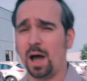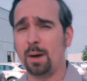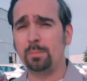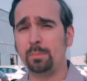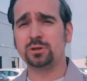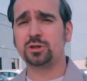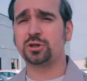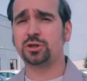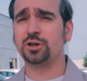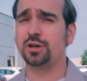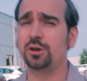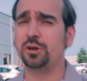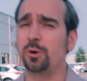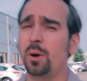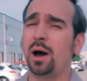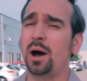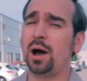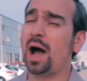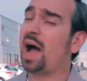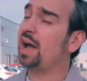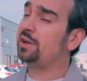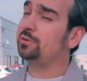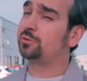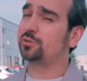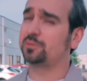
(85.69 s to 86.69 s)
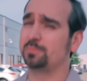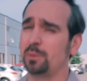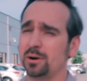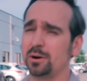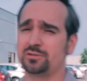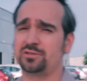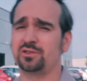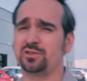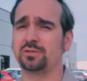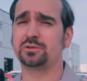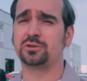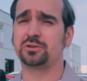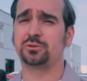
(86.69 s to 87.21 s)
I'm going to show you how I use Smart
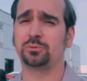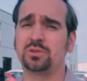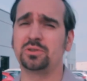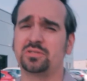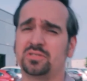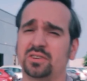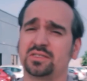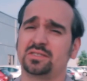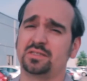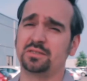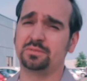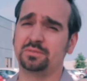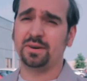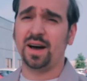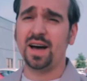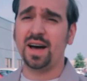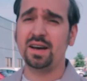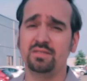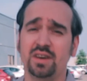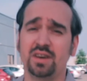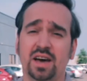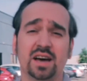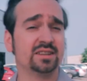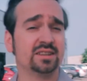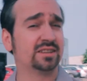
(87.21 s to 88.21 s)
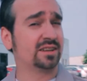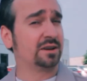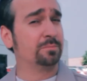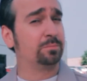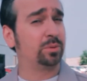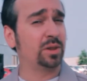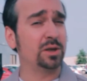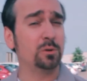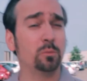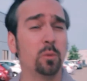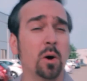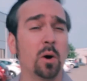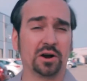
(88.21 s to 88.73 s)
Service 365 to
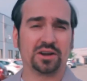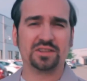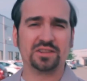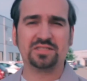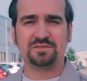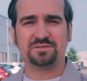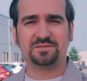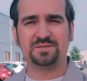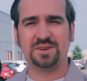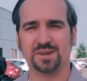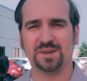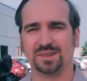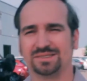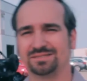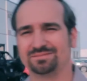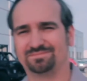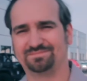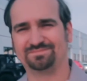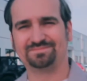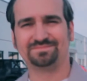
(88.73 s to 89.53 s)
complete work in the field.